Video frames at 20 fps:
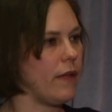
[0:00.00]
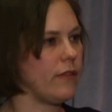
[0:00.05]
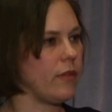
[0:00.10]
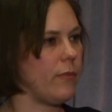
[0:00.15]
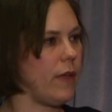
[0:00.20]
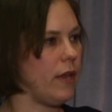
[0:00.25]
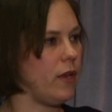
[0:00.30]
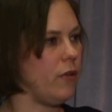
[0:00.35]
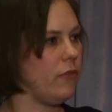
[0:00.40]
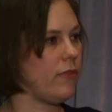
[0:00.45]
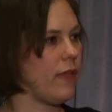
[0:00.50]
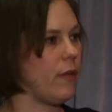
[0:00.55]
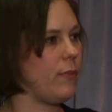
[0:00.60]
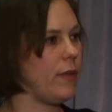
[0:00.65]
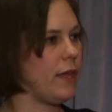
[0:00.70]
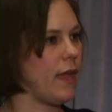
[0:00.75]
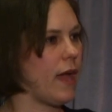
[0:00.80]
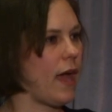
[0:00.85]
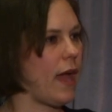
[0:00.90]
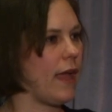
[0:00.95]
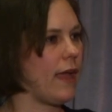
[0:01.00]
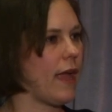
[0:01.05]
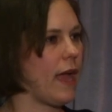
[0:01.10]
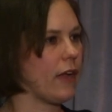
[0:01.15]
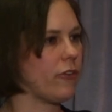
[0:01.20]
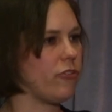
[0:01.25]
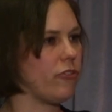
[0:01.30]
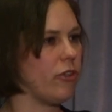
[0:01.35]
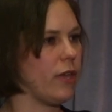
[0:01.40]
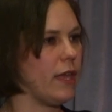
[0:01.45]
Tomatoes API
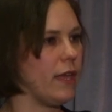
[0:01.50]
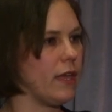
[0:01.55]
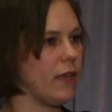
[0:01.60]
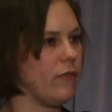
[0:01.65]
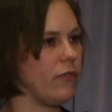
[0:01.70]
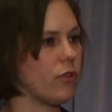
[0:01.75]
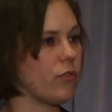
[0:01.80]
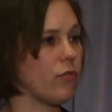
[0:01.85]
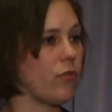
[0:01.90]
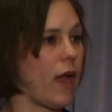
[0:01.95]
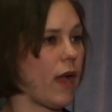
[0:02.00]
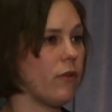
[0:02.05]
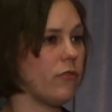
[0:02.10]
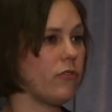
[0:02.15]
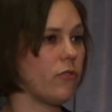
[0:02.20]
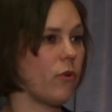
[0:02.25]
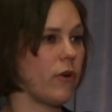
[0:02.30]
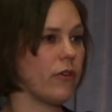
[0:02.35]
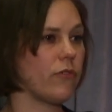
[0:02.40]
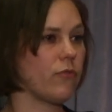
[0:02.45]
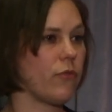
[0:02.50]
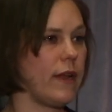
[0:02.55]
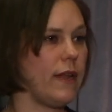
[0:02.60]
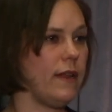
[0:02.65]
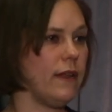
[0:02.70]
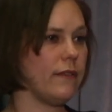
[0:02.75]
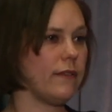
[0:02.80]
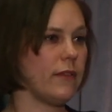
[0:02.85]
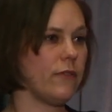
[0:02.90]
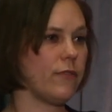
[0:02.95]
actually gives crowdsource
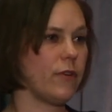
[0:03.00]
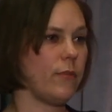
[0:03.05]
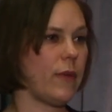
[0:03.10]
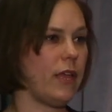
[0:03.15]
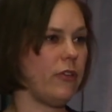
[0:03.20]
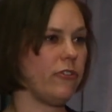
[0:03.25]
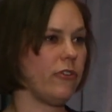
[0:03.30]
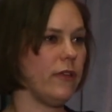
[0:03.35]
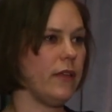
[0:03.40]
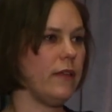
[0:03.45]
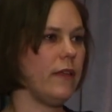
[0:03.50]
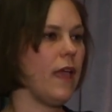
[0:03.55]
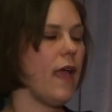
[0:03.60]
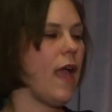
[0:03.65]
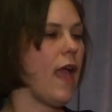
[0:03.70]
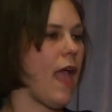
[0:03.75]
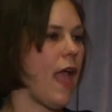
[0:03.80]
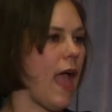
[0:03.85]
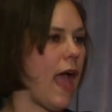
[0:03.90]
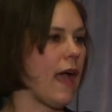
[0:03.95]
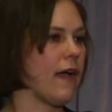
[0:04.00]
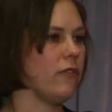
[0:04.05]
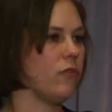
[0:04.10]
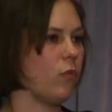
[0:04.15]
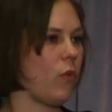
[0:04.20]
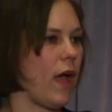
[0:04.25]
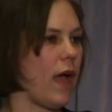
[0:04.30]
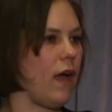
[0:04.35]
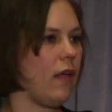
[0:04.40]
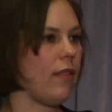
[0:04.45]
ratings information as
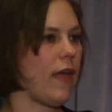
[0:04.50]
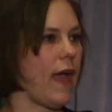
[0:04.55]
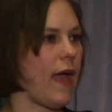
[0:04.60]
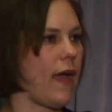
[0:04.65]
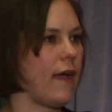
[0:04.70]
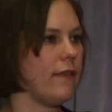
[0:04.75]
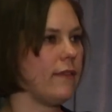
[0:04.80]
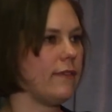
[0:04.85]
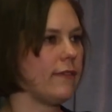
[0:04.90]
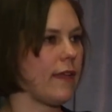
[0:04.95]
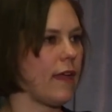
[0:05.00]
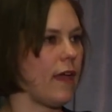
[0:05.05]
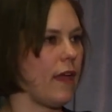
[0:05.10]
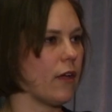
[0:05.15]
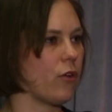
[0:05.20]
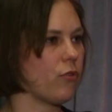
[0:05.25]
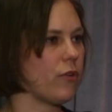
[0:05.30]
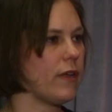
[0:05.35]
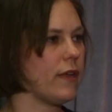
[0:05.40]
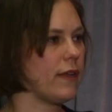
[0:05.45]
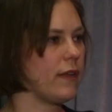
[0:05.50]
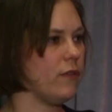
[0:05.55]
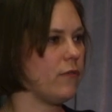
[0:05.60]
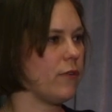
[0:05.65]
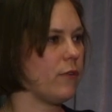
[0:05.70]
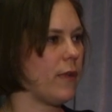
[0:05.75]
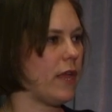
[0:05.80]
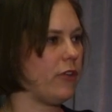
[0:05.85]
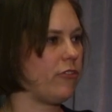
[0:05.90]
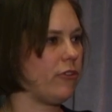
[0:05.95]
well as critic
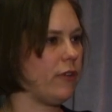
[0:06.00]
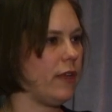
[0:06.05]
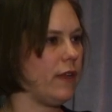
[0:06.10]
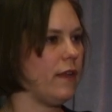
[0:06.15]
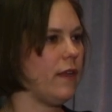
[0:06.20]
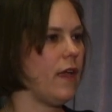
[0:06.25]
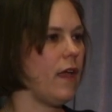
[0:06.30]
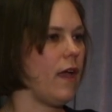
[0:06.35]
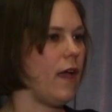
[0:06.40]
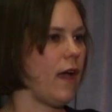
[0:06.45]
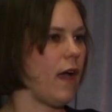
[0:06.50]
information.